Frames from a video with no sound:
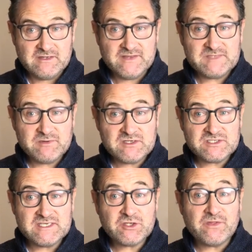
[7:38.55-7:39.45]
This
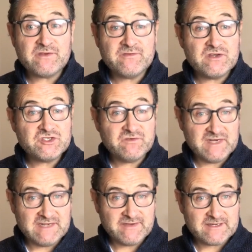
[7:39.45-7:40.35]
person is on the verge of
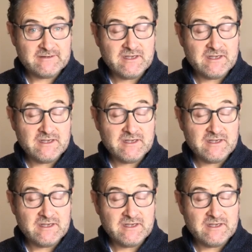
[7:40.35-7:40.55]
leaving,